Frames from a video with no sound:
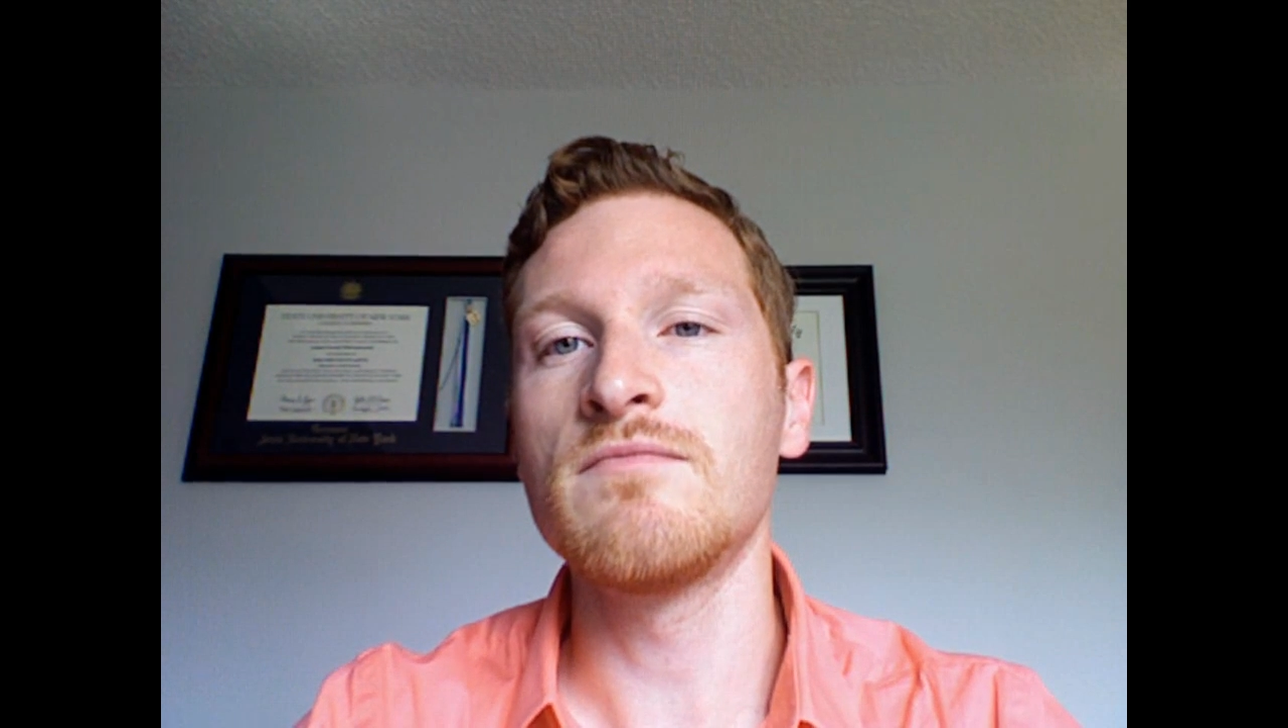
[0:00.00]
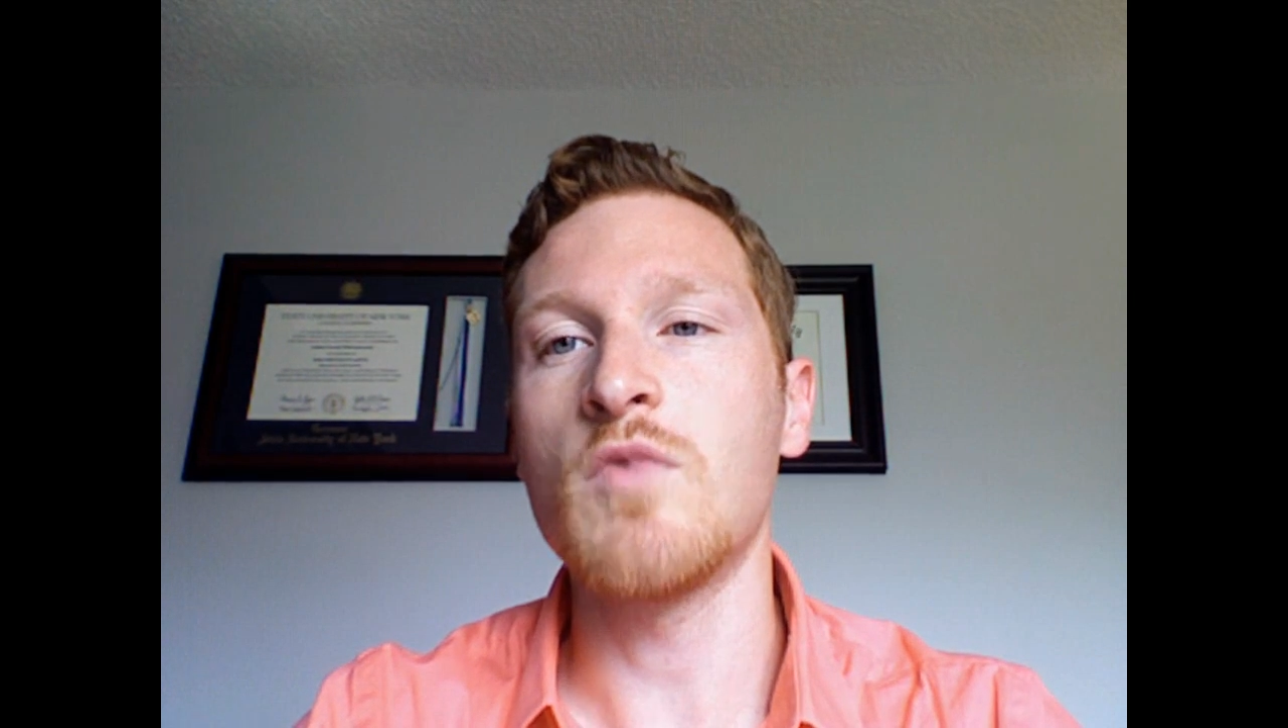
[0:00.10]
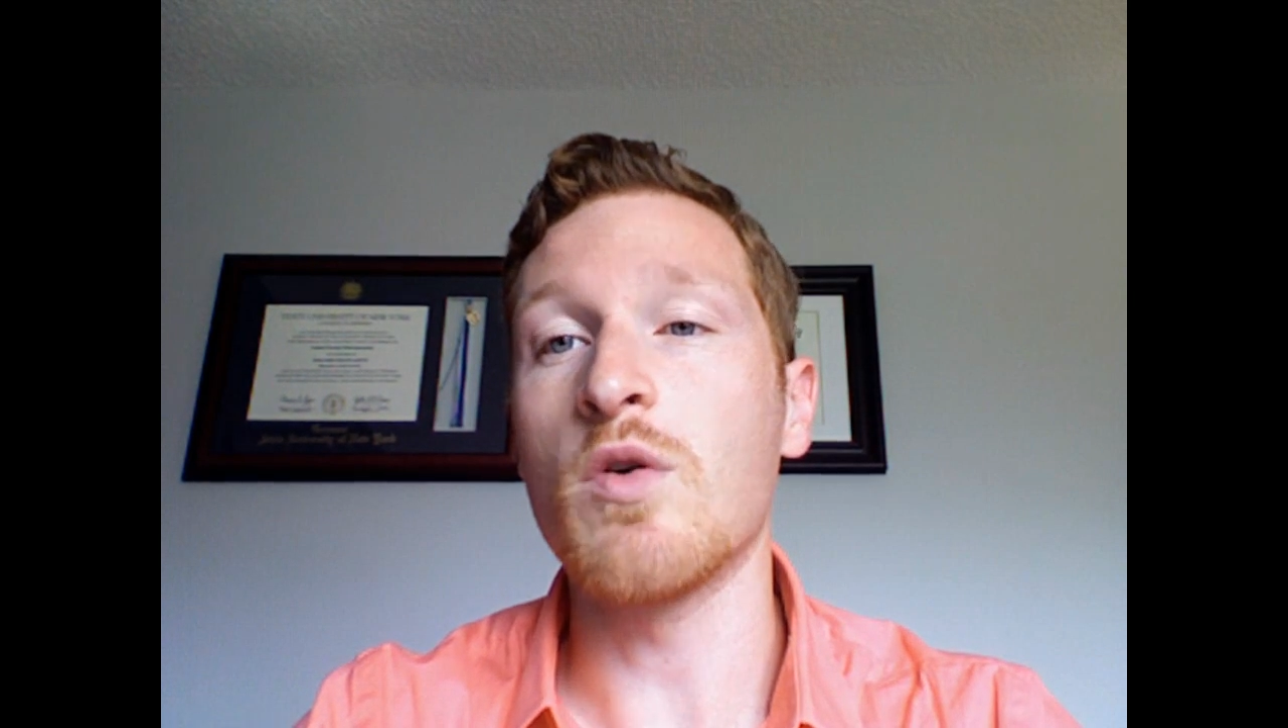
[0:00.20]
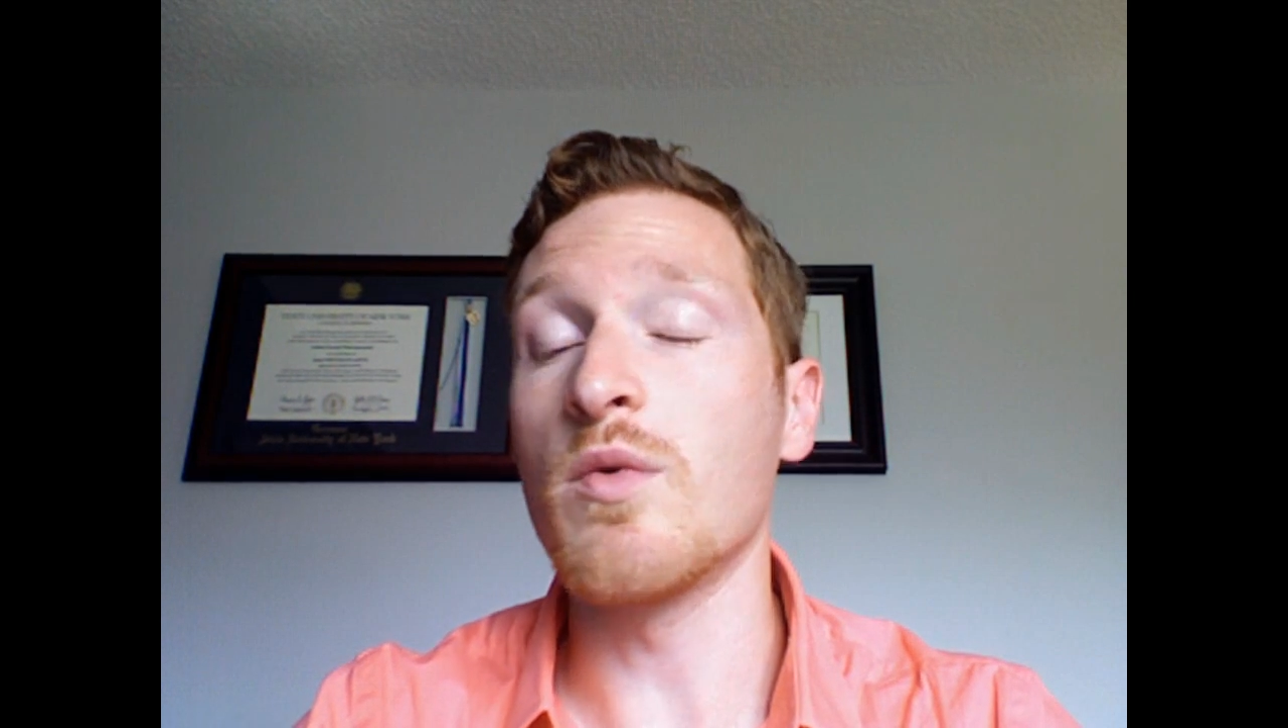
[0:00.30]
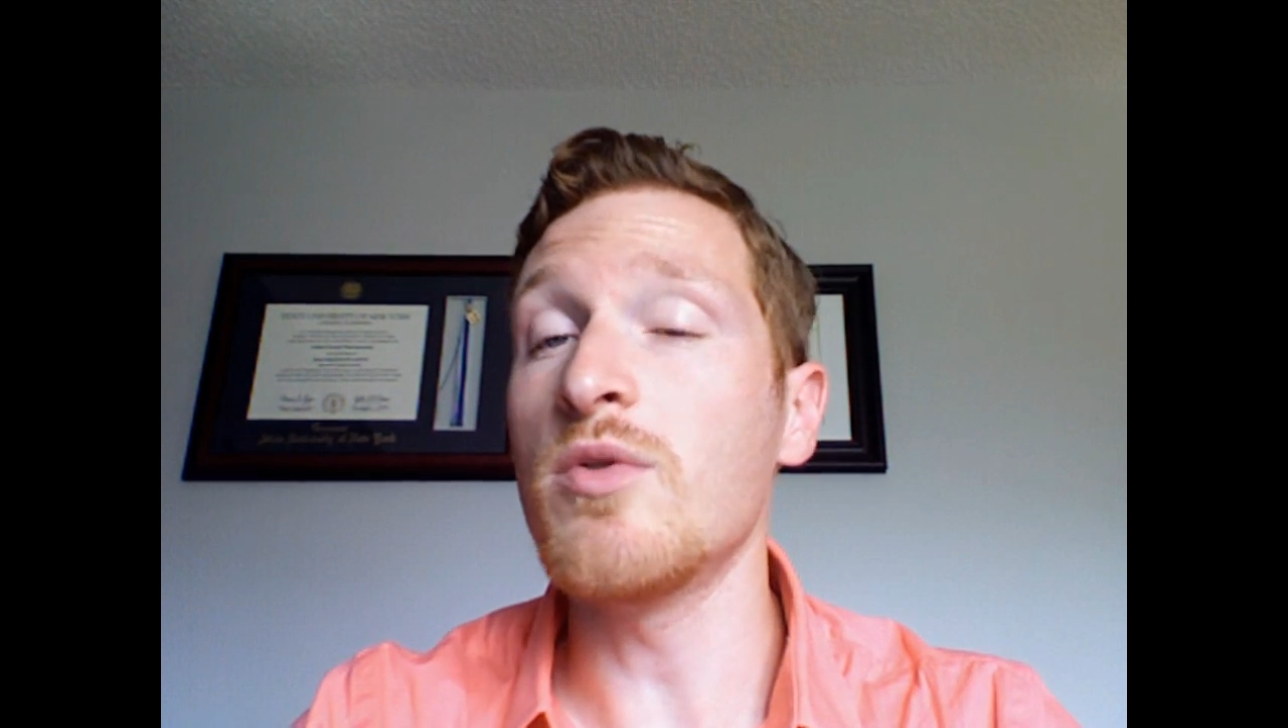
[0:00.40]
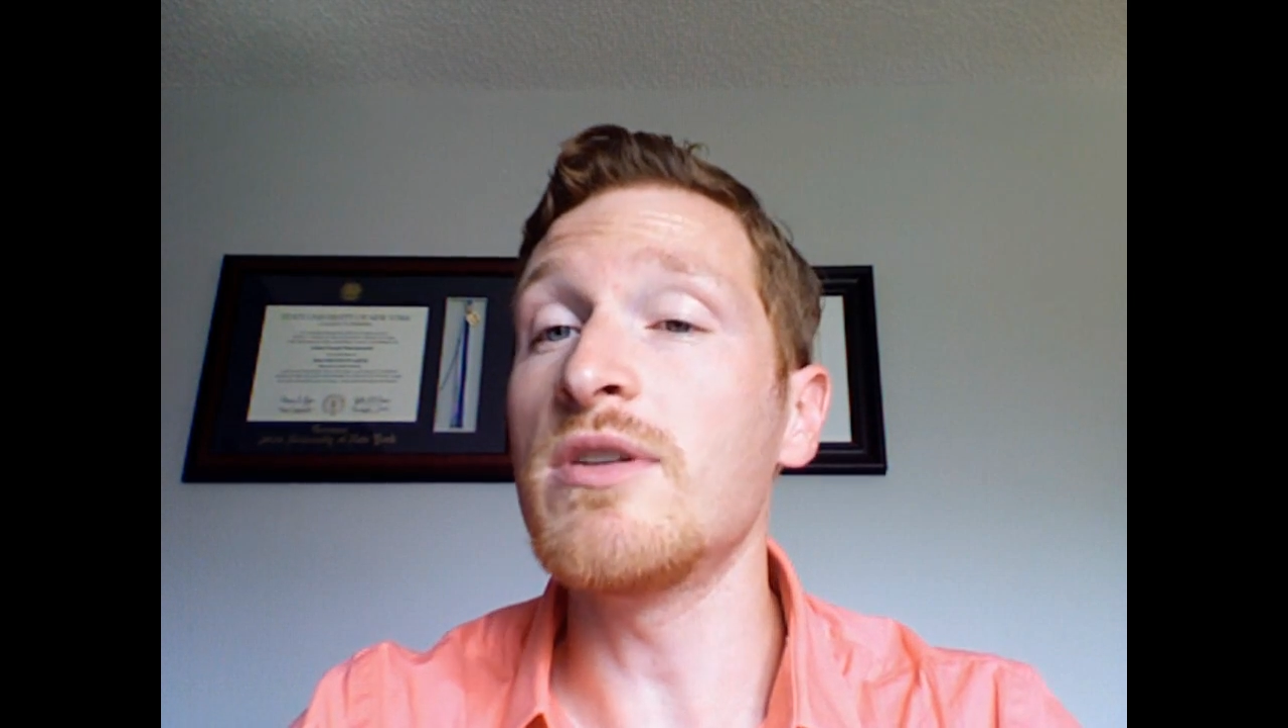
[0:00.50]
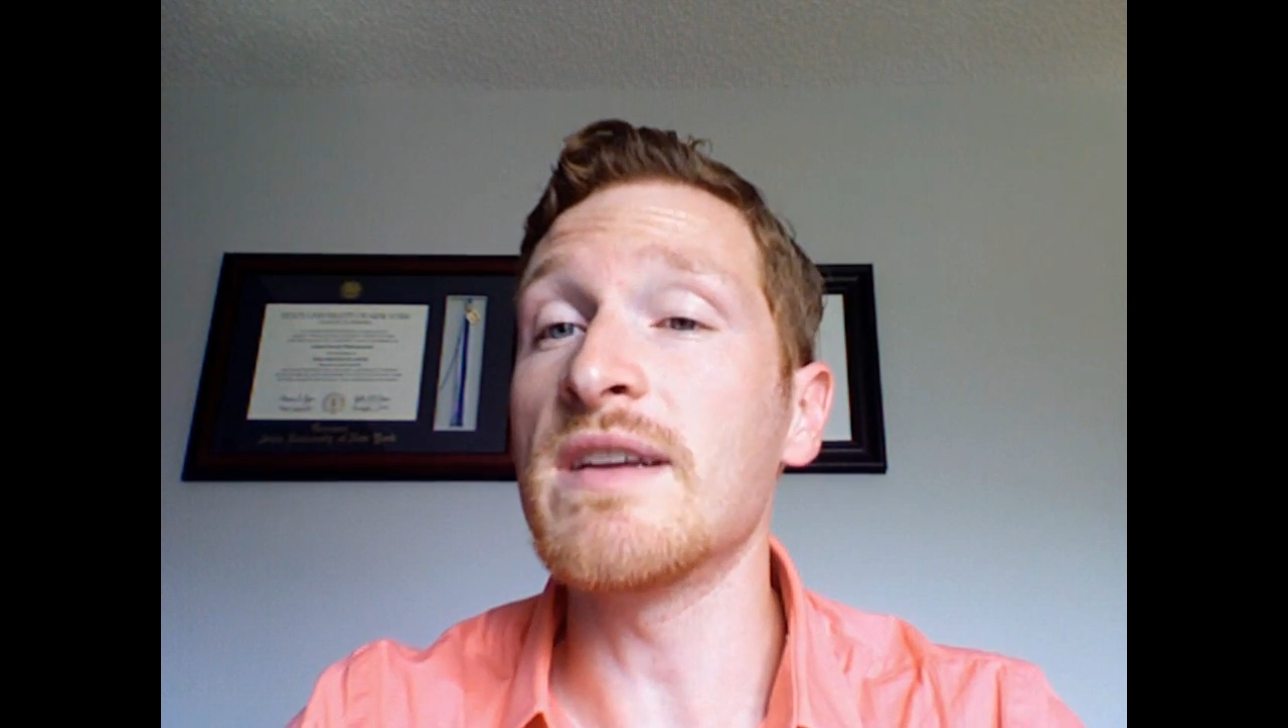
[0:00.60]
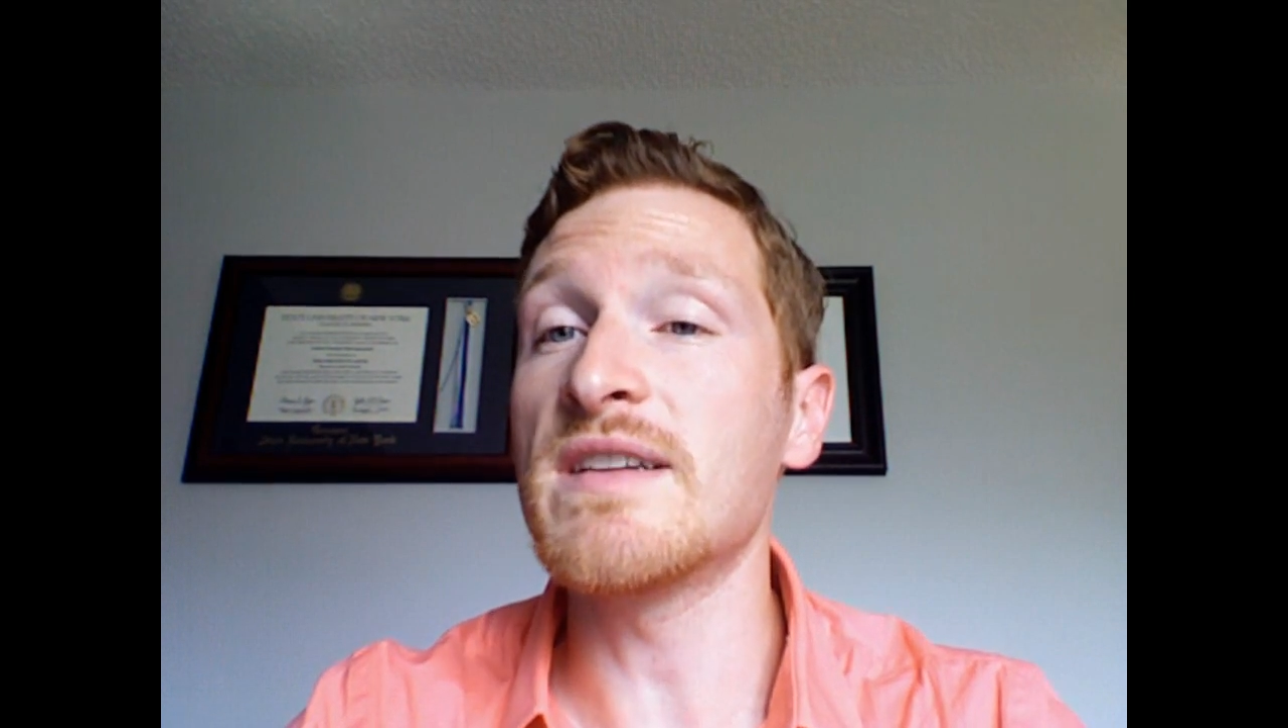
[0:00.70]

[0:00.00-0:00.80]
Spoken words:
or we wouldn't